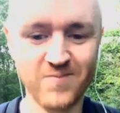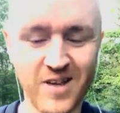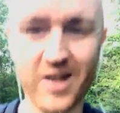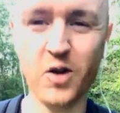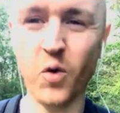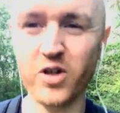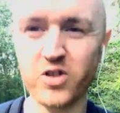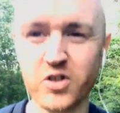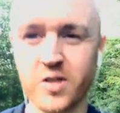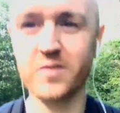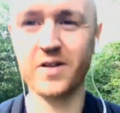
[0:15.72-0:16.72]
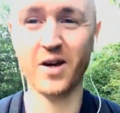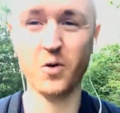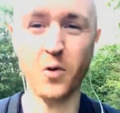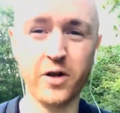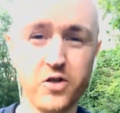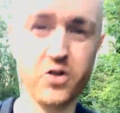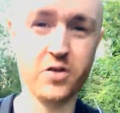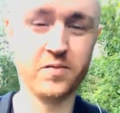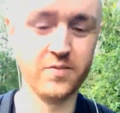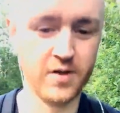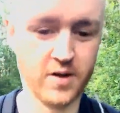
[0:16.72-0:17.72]
kind of questioning that question
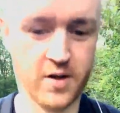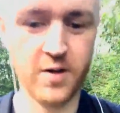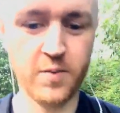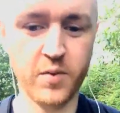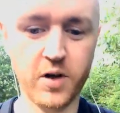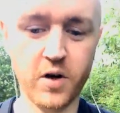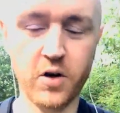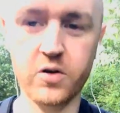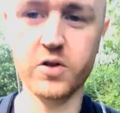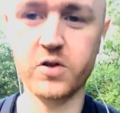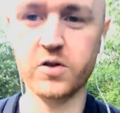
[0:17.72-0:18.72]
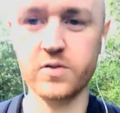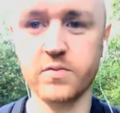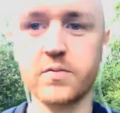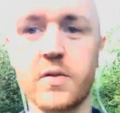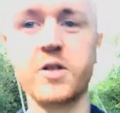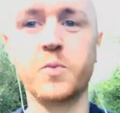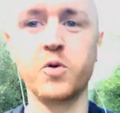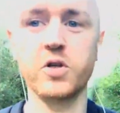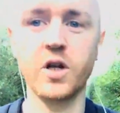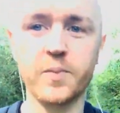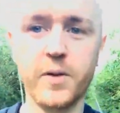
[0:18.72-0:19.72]
because I
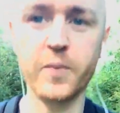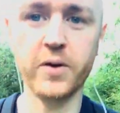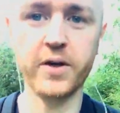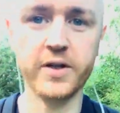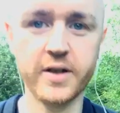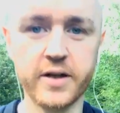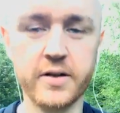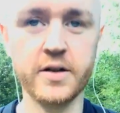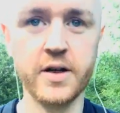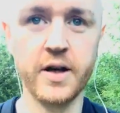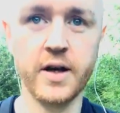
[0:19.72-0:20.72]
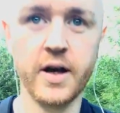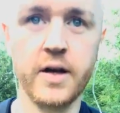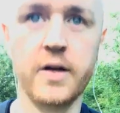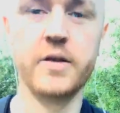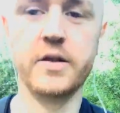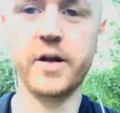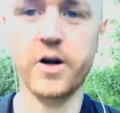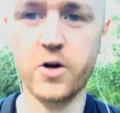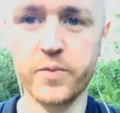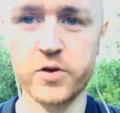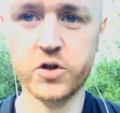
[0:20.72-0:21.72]
suppose a lot of people think that it's a
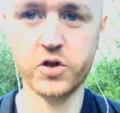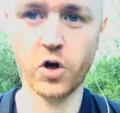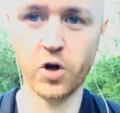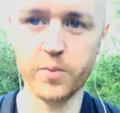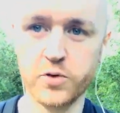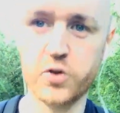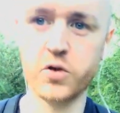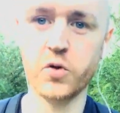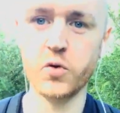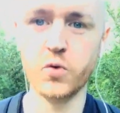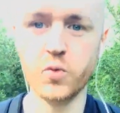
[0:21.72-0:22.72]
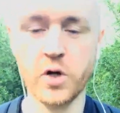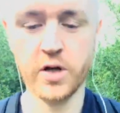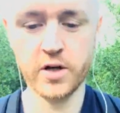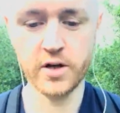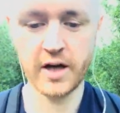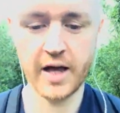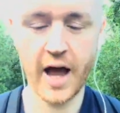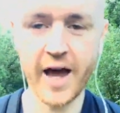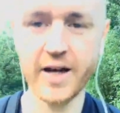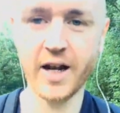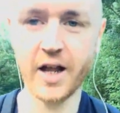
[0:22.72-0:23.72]
therapist's job to
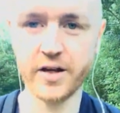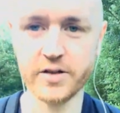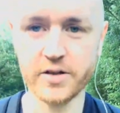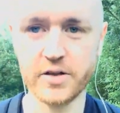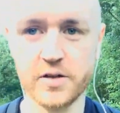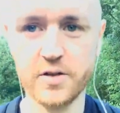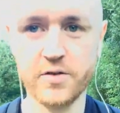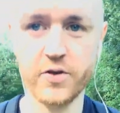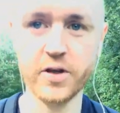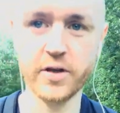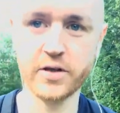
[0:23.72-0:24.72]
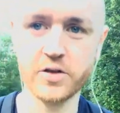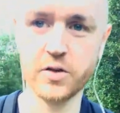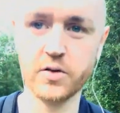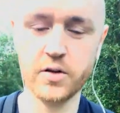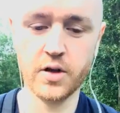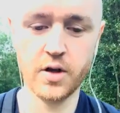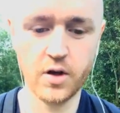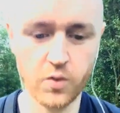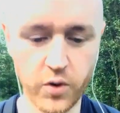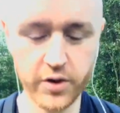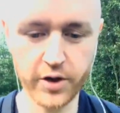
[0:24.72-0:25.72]
analyze feelings and
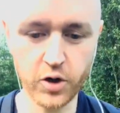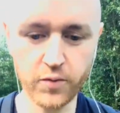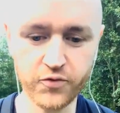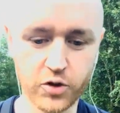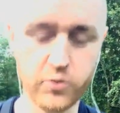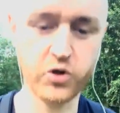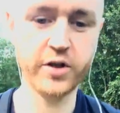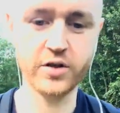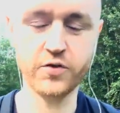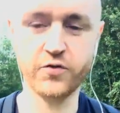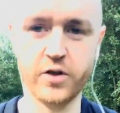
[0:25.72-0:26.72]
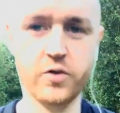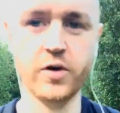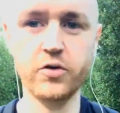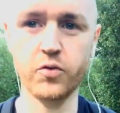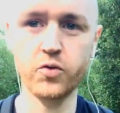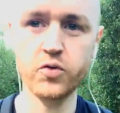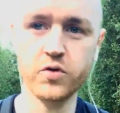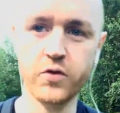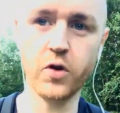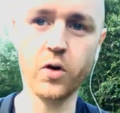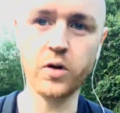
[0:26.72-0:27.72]
where they come from, try to figure out the roots
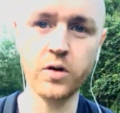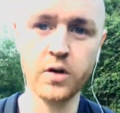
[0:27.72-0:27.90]
of it all.